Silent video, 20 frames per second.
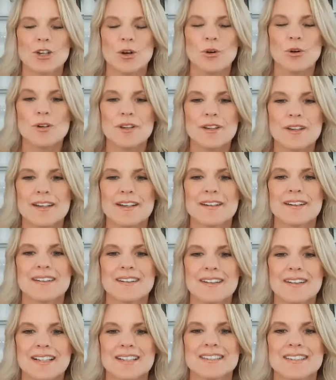totally
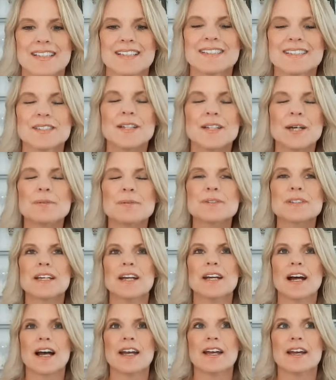yes and sometimes
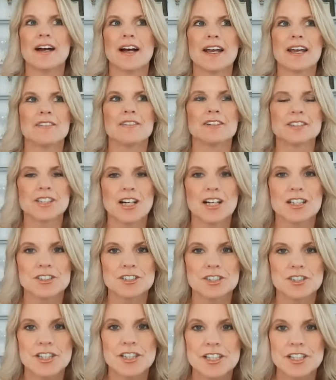like i, I have a talk
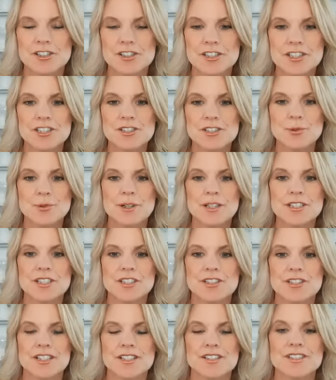turning your detour into
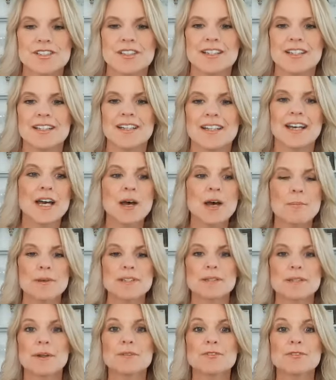your destiny but
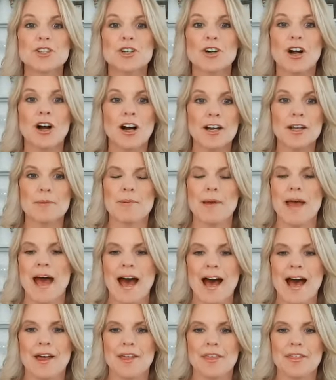mm-hmm. sometimes mm-hmm. you're on a
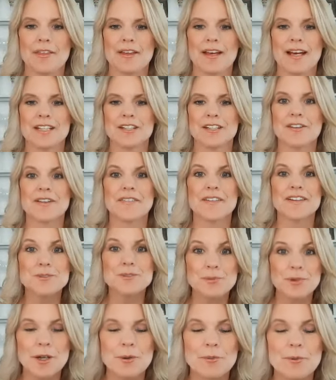path and you think this is
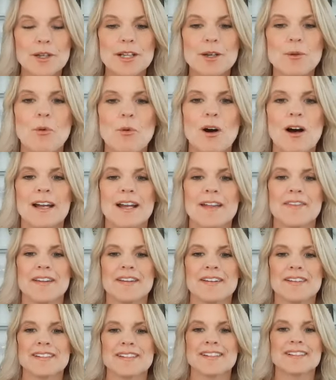what i really want and
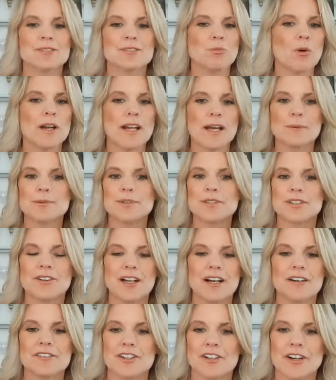then this one obstacle
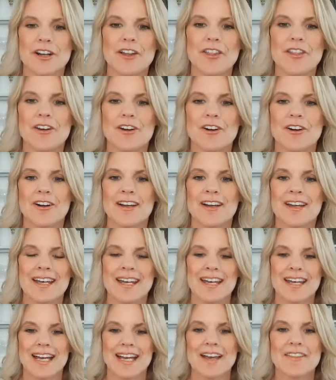after another
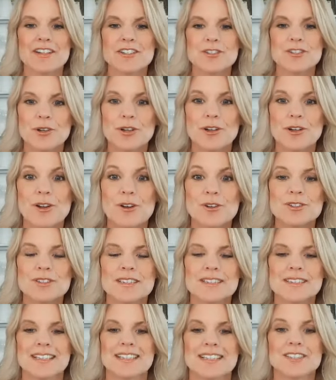and the door
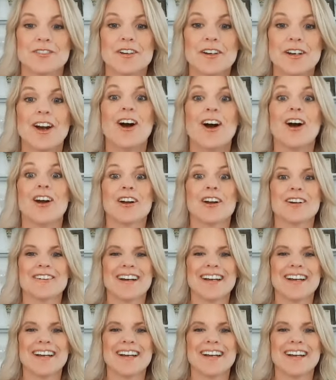closes and it's very hard,